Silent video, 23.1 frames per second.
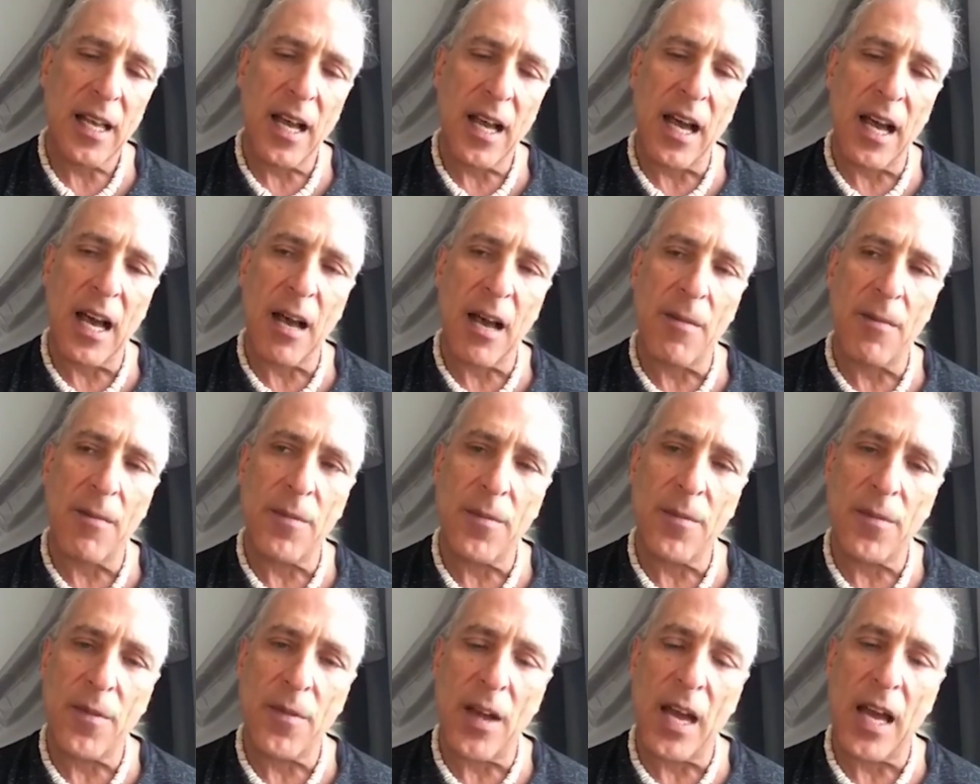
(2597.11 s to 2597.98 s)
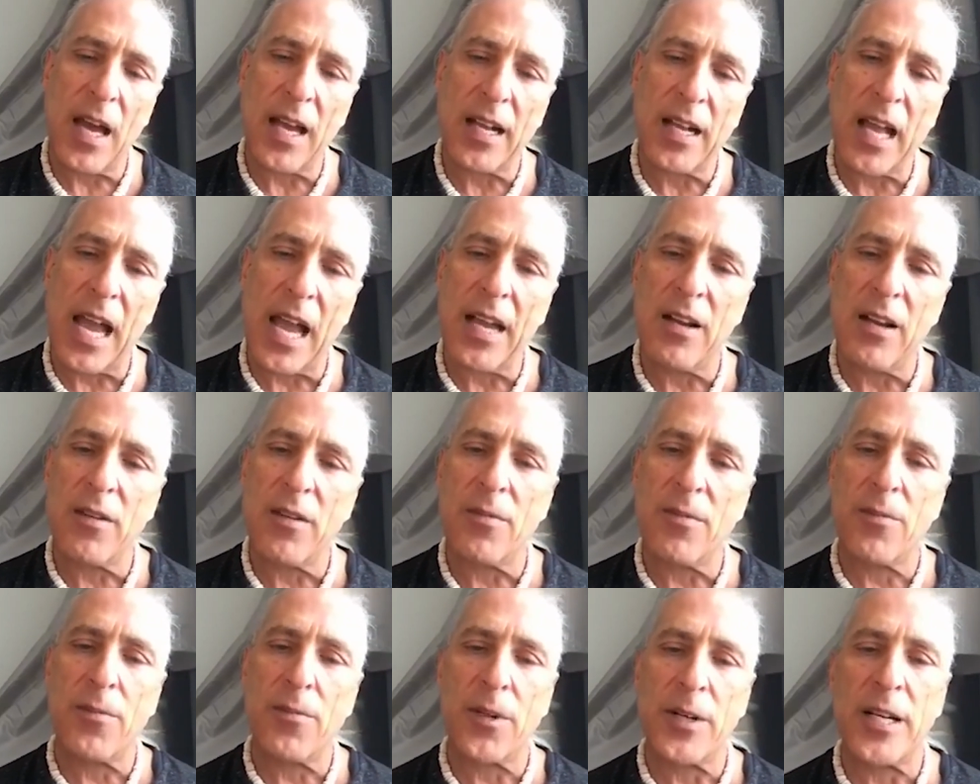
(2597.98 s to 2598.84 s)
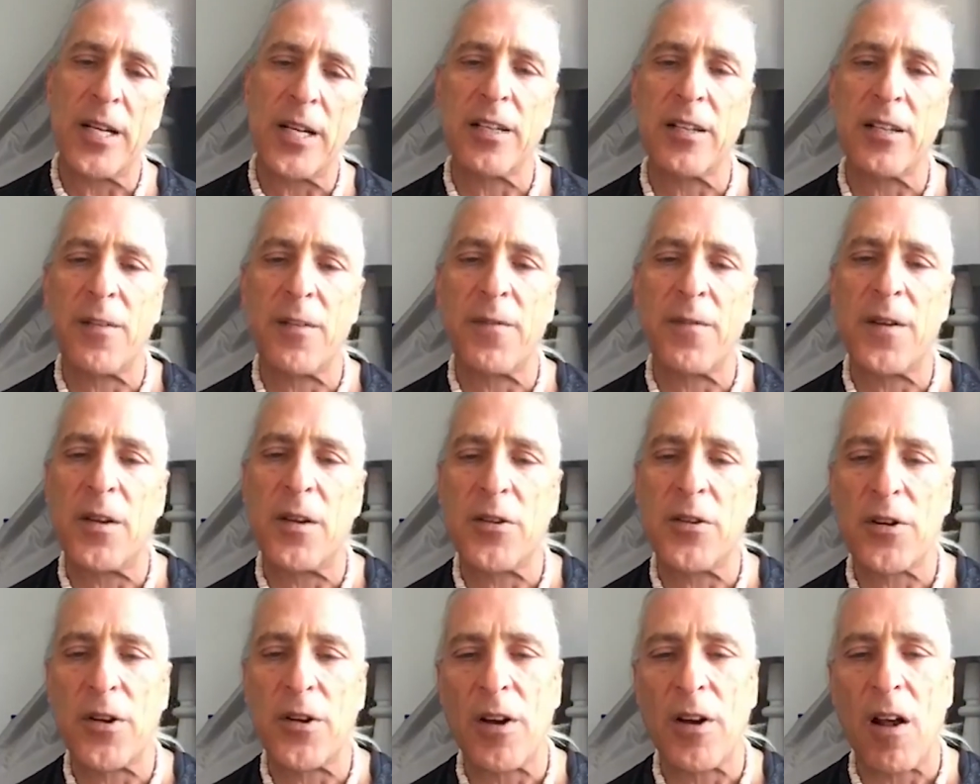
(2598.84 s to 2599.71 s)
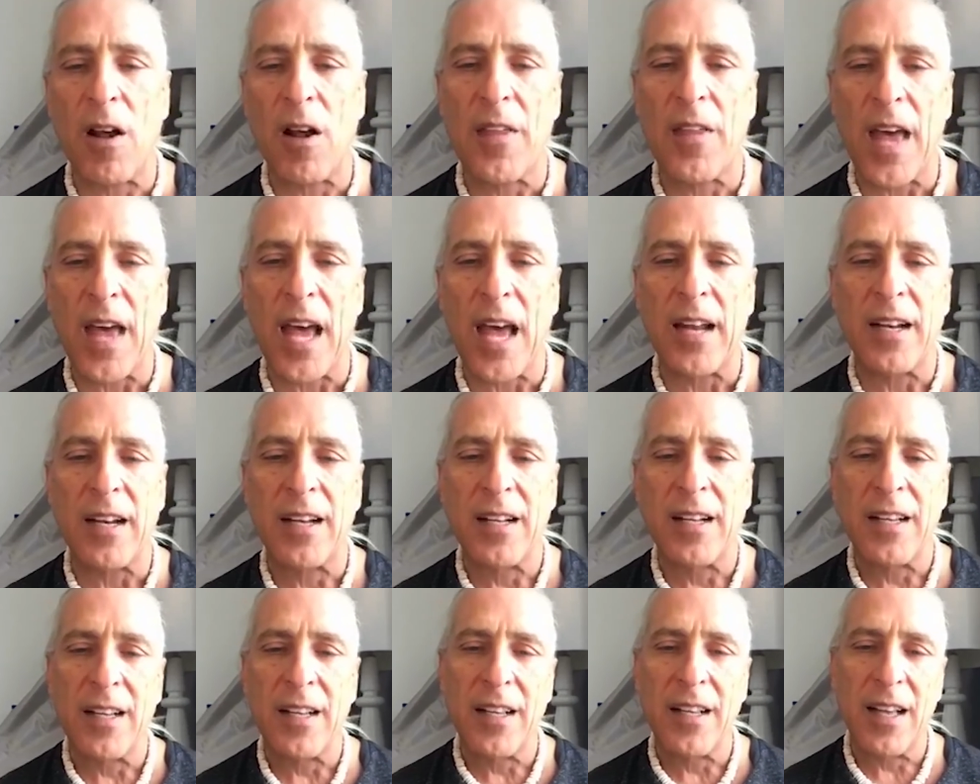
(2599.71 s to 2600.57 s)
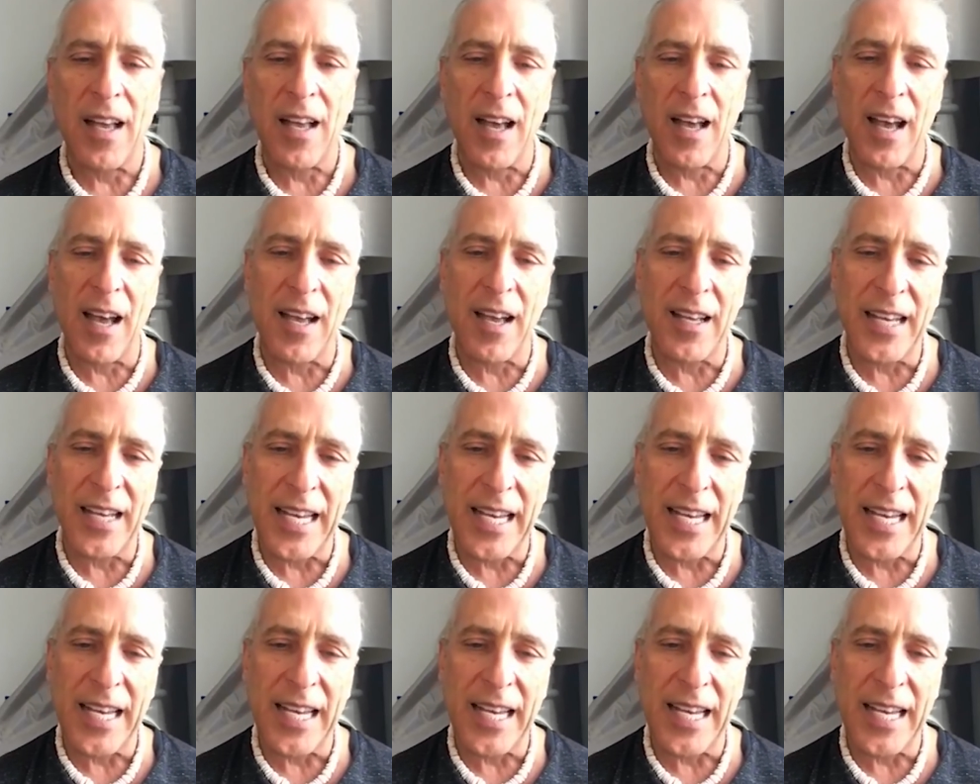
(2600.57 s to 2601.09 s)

a guy who predicted the future and all of that.